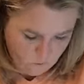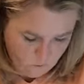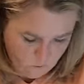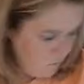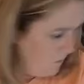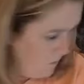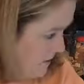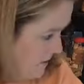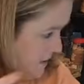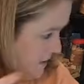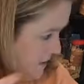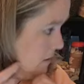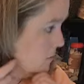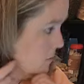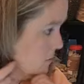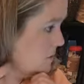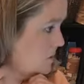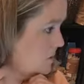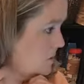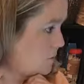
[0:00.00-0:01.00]
ooh, I think I
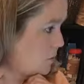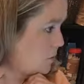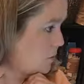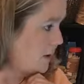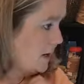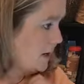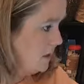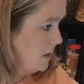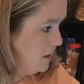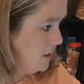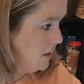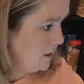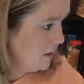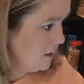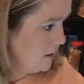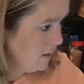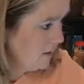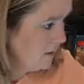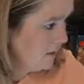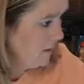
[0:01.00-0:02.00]
want some green.
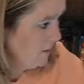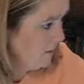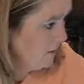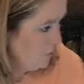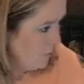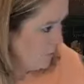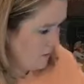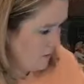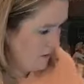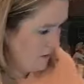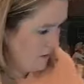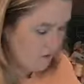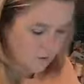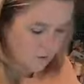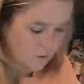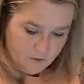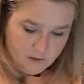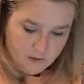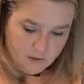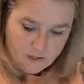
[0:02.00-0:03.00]
I'm going to put one of these
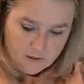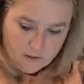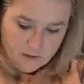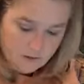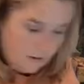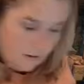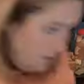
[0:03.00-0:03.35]
green.